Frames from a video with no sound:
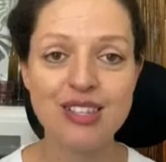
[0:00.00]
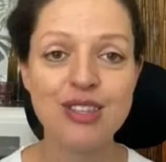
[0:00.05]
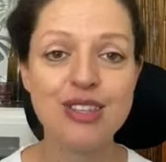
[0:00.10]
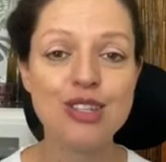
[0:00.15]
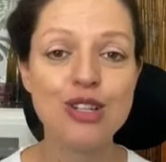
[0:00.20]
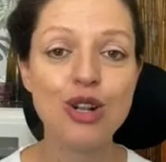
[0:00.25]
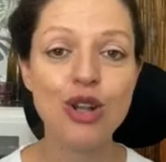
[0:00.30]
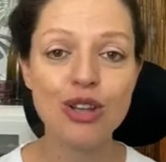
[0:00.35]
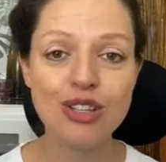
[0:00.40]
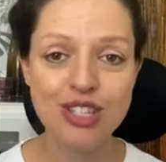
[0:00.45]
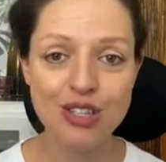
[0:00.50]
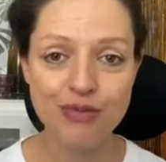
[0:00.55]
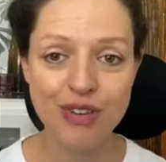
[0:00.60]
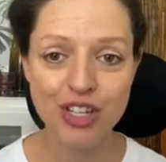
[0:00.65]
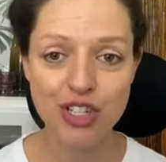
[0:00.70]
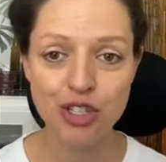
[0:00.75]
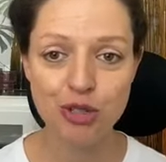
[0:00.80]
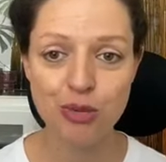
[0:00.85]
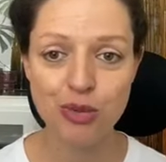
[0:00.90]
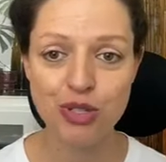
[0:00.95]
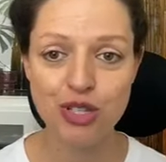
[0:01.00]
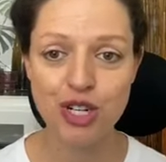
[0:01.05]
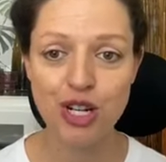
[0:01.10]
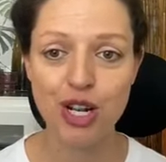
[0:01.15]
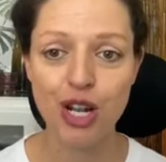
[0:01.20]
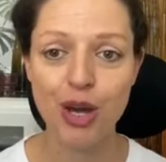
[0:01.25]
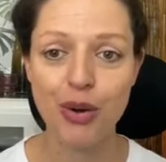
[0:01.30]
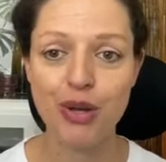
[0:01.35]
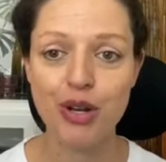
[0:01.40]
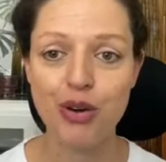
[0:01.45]
So there's lots of vegetables that are
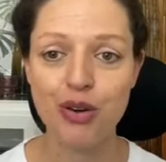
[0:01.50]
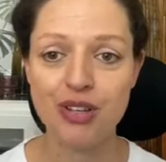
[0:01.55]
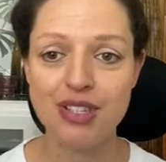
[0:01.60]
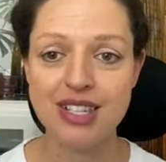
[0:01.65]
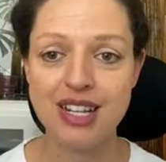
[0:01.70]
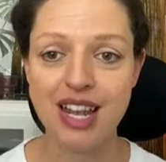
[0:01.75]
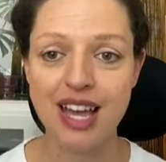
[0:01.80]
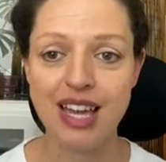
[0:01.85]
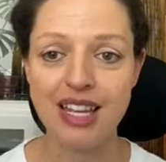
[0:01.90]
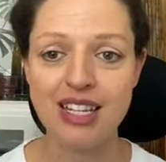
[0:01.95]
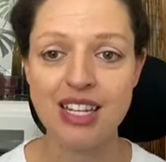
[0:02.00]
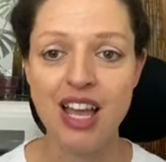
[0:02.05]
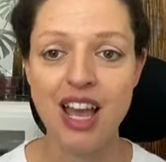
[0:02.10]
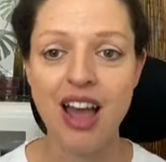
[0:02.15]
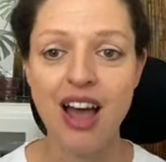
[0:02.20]
low in oxalate.